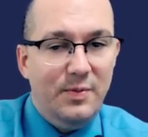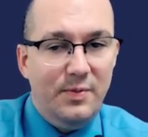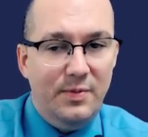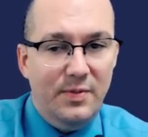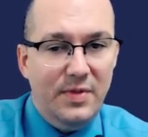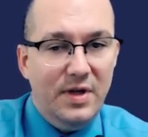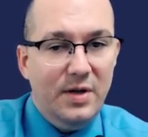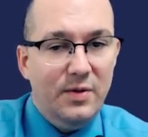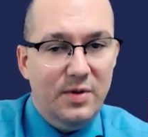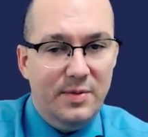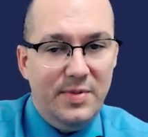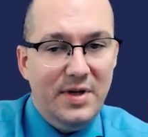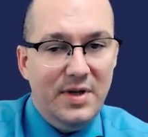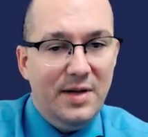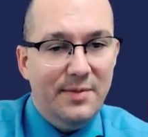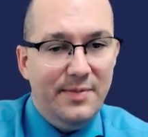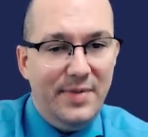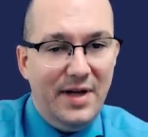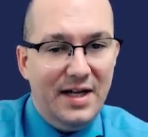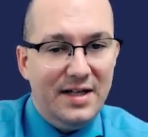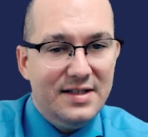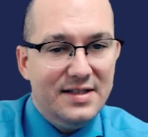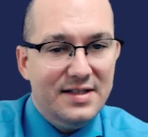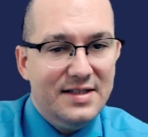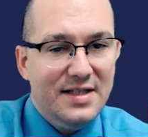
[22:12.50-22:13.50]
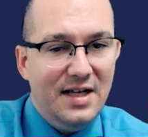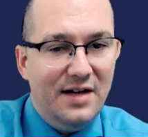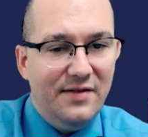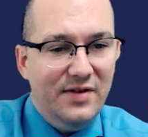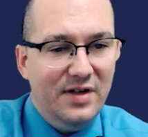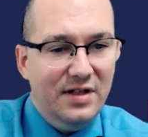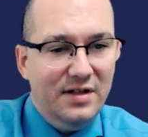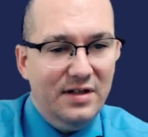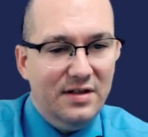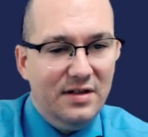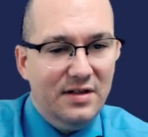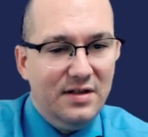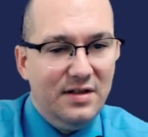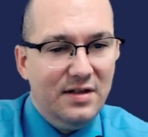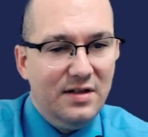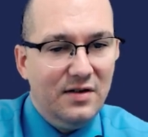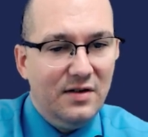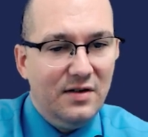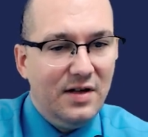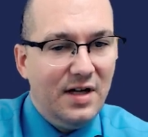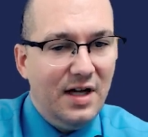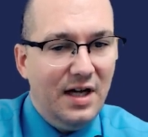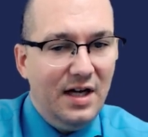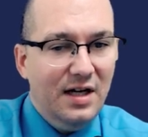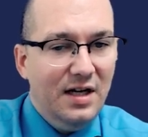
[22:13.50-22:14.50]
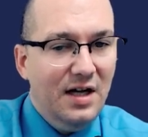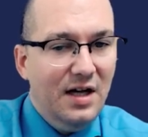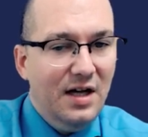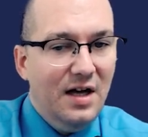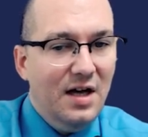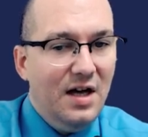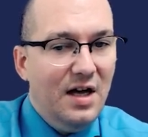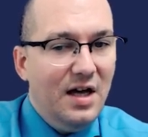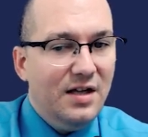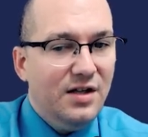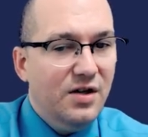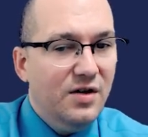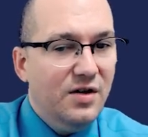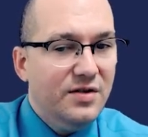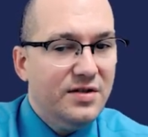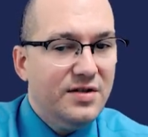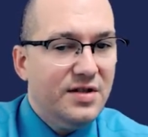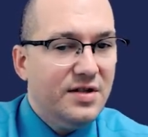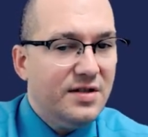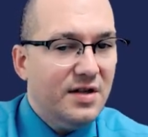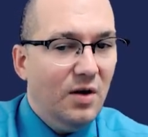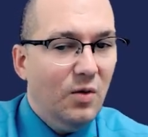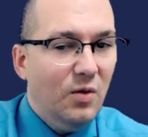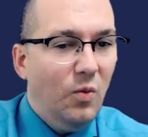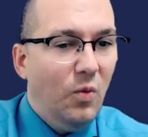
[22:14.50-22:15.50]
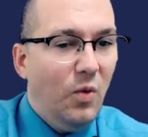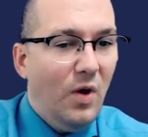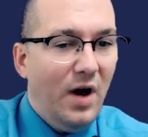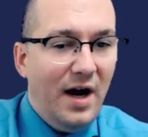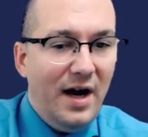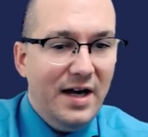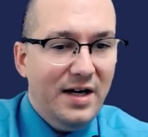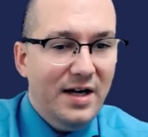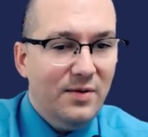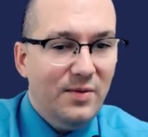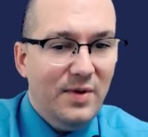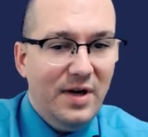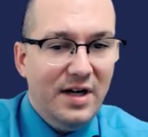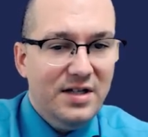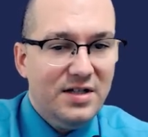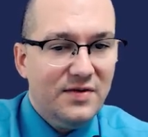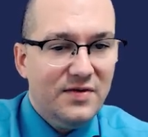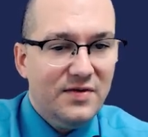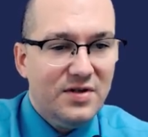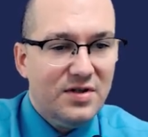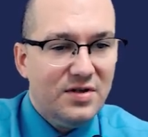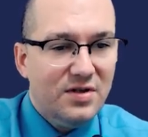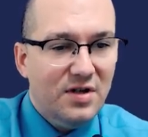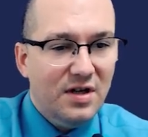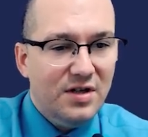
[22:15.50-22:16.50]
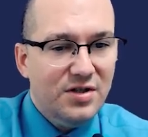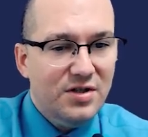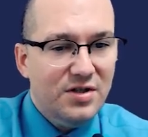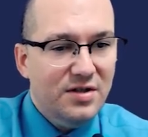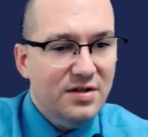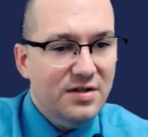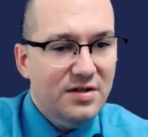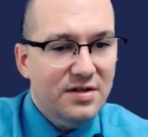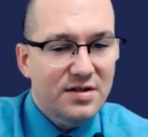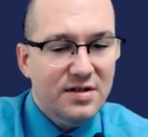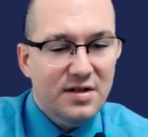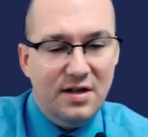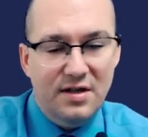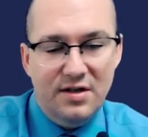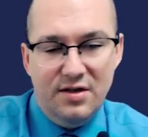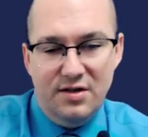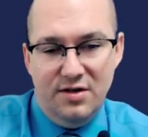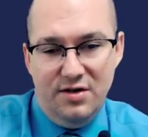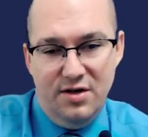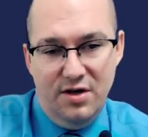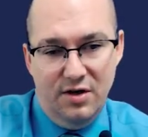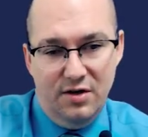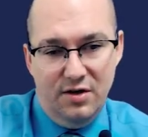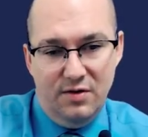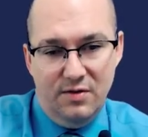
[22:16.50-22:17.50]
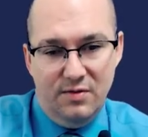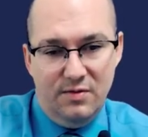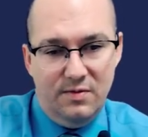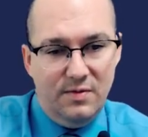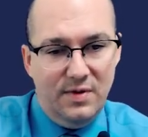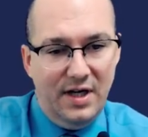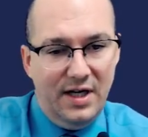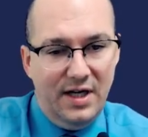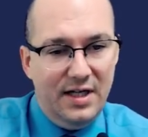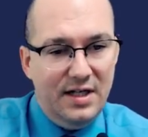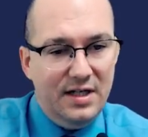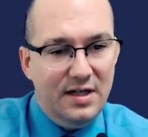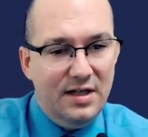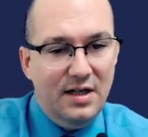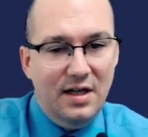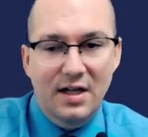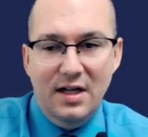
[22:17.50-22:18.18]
It would be a band 7, okay? Uses a wide range of structures? No, right?